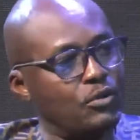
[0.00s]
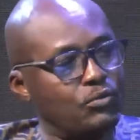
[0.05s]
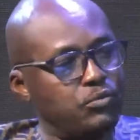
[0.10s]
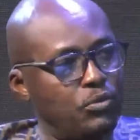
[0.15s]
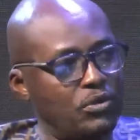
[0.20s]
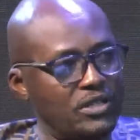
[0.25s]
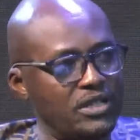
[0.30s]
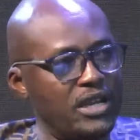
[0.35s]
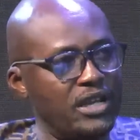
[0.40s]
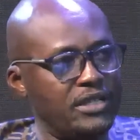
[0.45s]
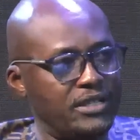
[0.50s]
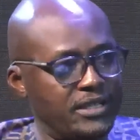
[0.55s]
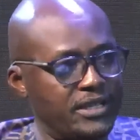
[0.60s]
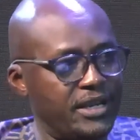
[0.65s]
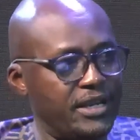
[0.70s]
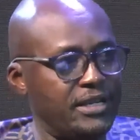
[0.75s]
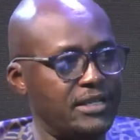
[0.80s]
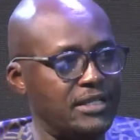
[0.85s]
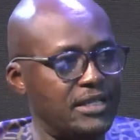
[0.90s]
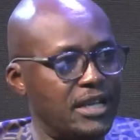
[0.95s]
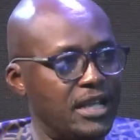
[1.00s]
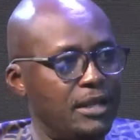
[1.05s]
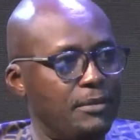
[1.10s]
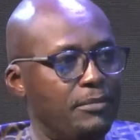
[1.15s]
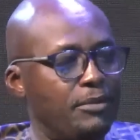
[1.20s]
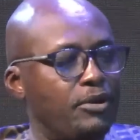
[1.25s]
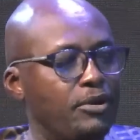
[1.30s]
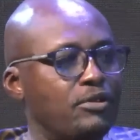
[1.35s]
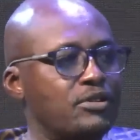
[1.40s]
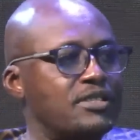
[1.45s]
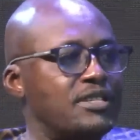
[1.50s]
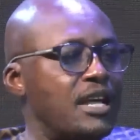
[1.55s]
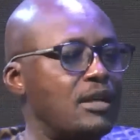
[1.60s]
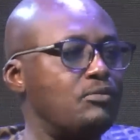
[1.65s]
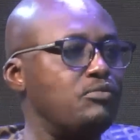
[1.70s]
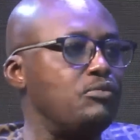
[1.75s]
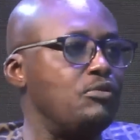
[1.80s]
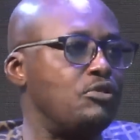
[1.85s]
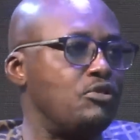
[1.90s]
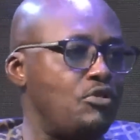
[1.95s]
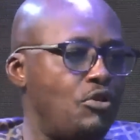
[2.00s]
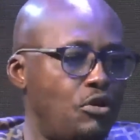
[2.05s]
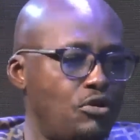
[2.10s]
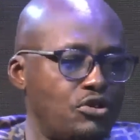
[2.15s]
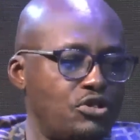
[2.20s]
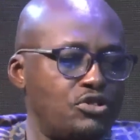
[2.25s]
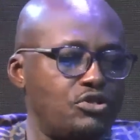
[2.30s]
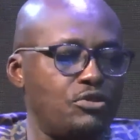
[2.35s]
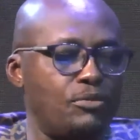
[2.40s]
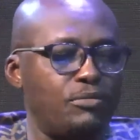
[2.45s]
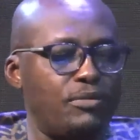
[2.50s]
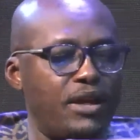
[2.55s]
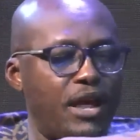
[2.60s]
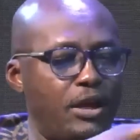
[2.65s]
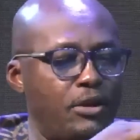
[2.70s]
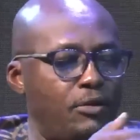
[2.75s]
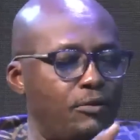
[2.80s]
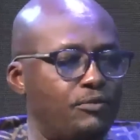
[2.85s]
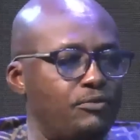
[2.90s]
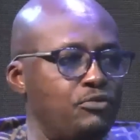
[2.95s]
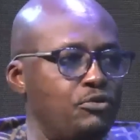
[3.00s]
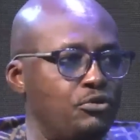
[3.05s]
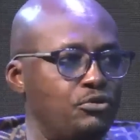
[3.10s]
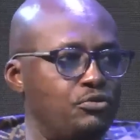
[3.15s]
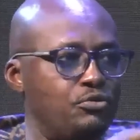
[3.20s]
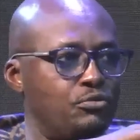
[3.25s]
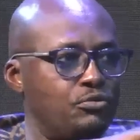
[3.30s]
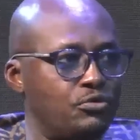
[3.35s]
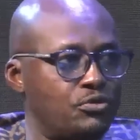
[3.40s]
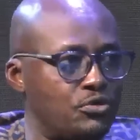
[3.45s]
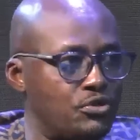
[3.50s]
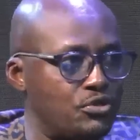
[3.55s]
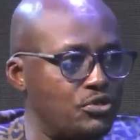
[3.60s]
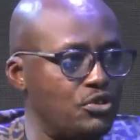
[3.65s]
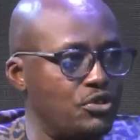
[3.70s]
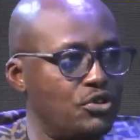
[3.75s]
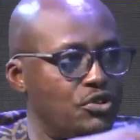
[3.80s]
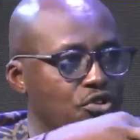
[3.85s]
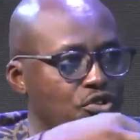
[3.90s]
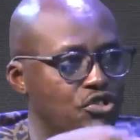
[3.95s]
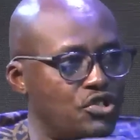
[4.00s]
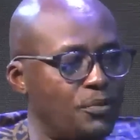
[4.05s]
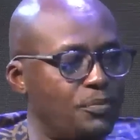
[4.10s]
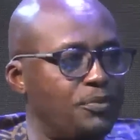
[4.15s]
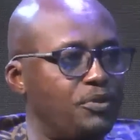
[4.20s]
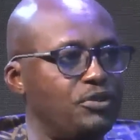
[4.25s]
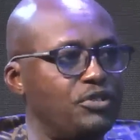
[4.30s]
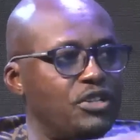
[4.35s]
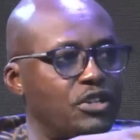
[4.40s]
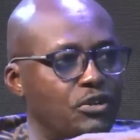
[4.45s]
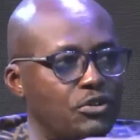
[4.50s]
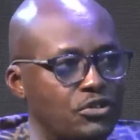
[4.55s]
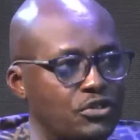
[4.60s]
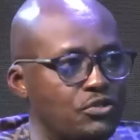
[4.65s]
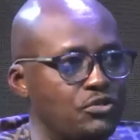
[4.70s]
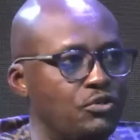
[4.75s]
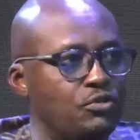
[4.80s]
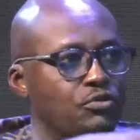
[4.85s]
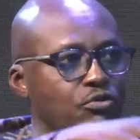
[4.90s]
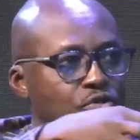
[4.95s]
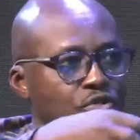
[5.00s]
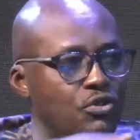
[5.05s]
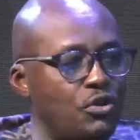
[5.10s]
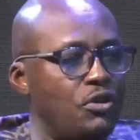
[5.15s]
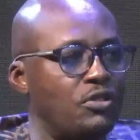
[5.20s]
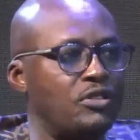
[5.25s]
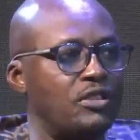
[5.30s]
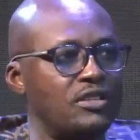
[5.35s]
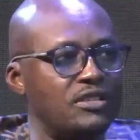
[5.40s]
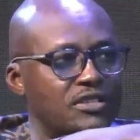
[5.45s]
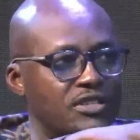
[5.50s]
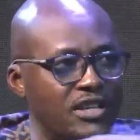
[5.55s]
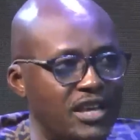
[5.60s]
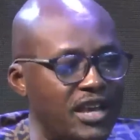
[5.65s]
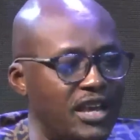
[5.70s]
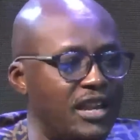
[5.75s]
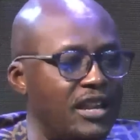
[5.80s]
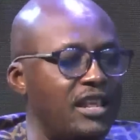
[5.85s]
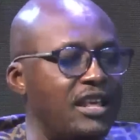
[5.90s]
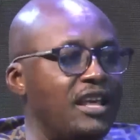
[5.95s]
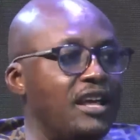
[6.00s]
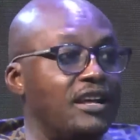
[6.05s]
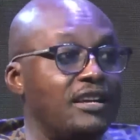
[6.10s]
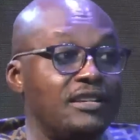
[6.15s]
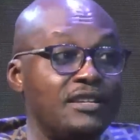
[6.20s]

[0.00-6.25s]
is not what it is, because that would cause some kind of nodules, subcutaneous nodules on the skin.